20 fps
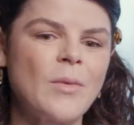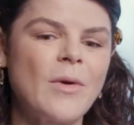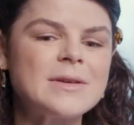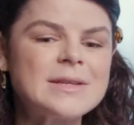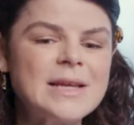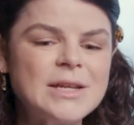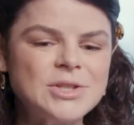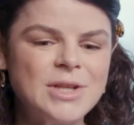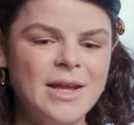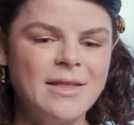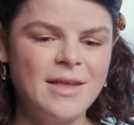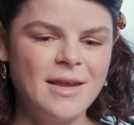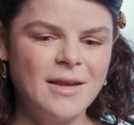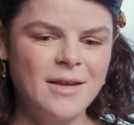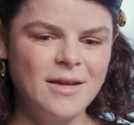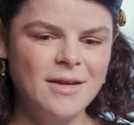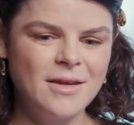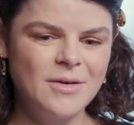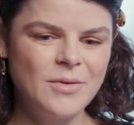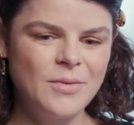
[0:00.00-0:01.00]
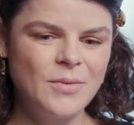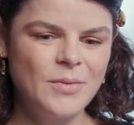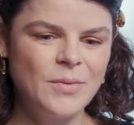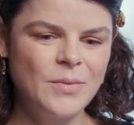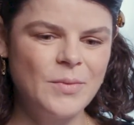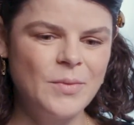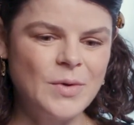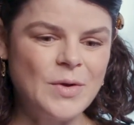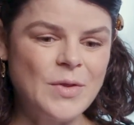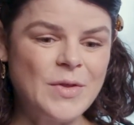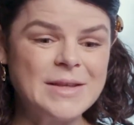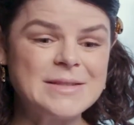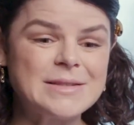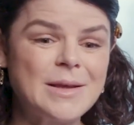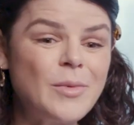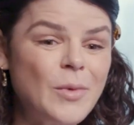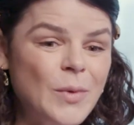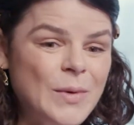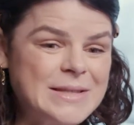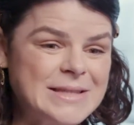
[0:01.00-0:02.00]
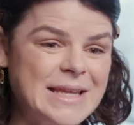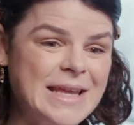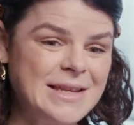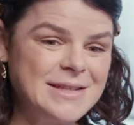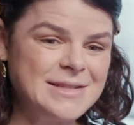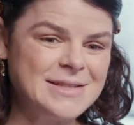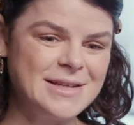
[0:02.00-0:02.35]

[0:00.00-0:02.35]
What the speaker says: Whereas actually I think one of the things I'm always keen